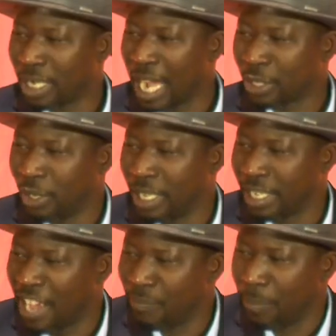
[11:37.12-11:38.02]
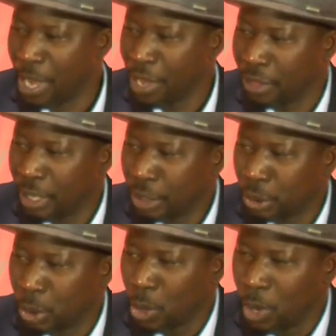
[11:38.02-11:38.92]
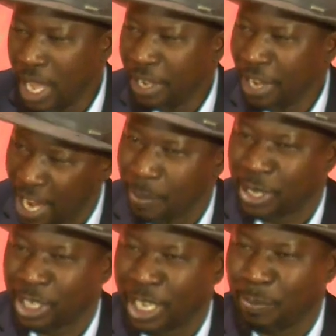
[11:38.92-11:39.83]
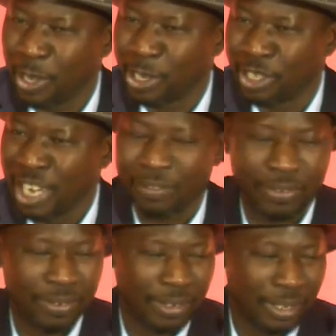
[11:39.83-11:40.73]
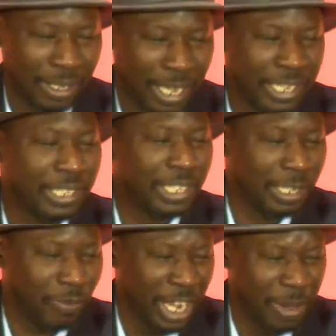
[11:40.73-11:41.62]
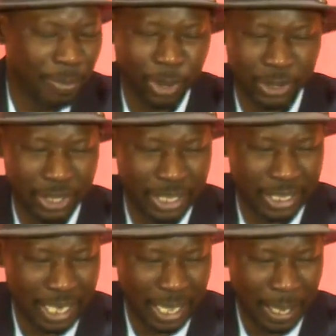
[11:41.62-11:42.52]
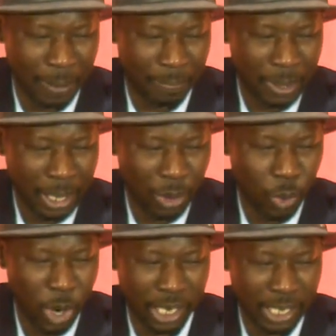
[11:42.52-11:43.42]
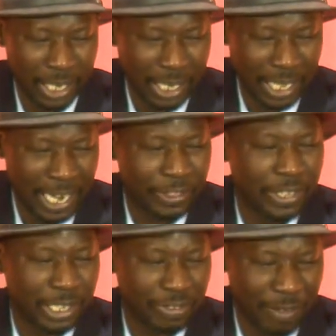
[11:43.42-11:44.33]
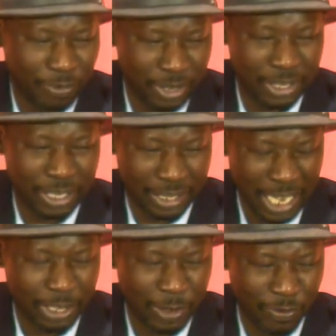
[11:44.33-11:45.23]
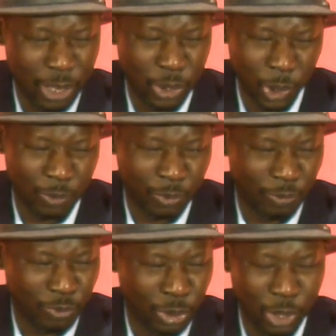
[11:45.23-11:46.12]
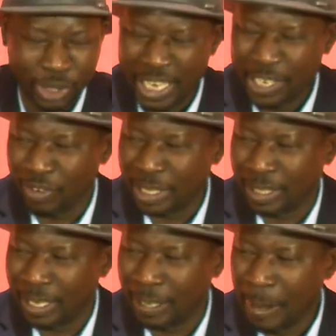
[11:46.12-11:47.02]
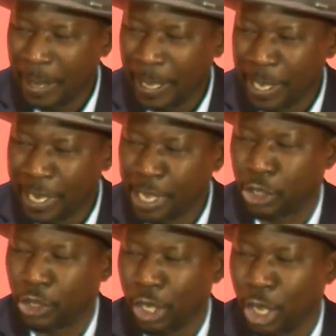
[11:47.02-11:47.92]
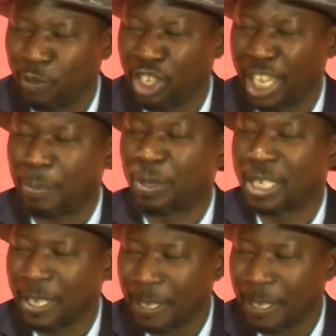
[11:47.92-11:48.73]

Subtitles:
actually gave birth to the Arabic script itself. And this is a very important work, and I think this reference is actually very useful for those interested in the history of scripts.